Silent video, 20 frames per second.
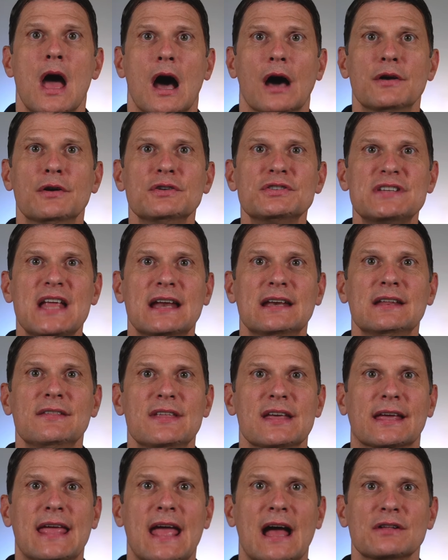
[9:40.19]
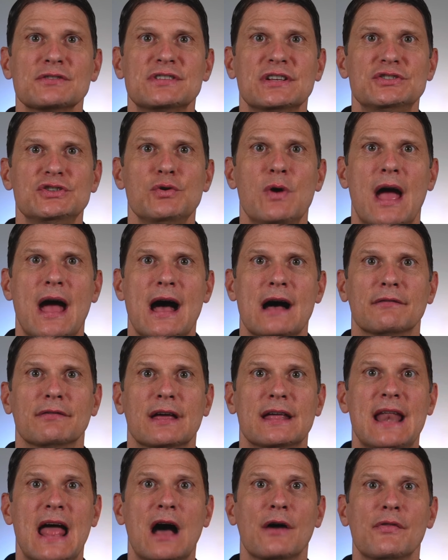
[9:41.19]
Understanding the accounts that you have
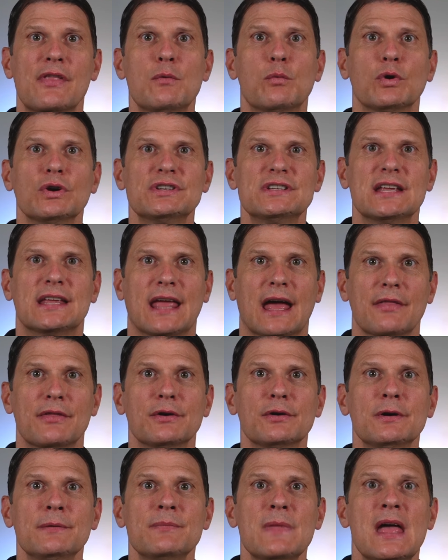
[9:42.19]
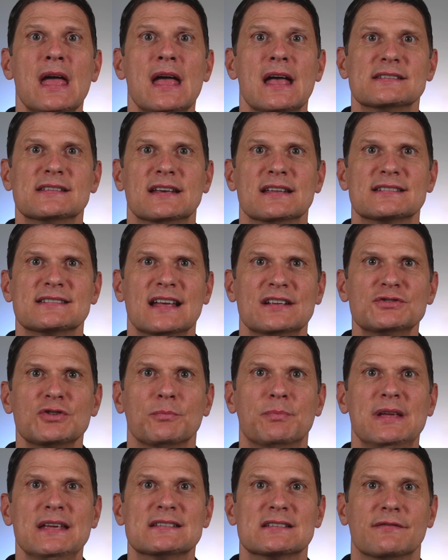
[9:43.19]
and how they work together is an
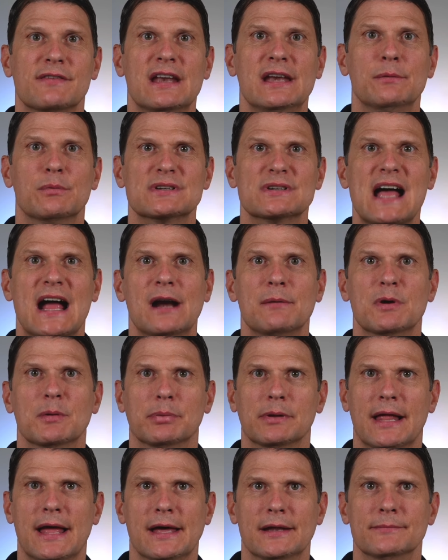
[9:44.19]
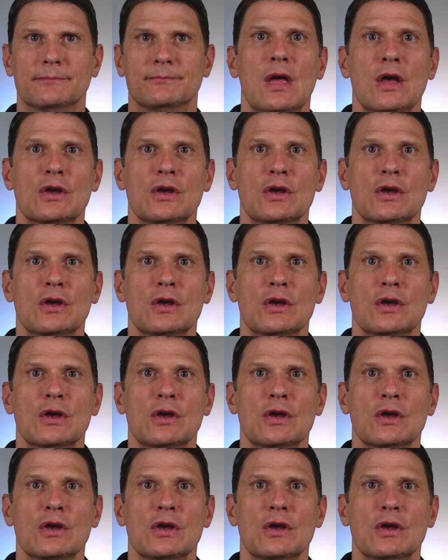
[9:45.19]
essential piece of any retirement plan.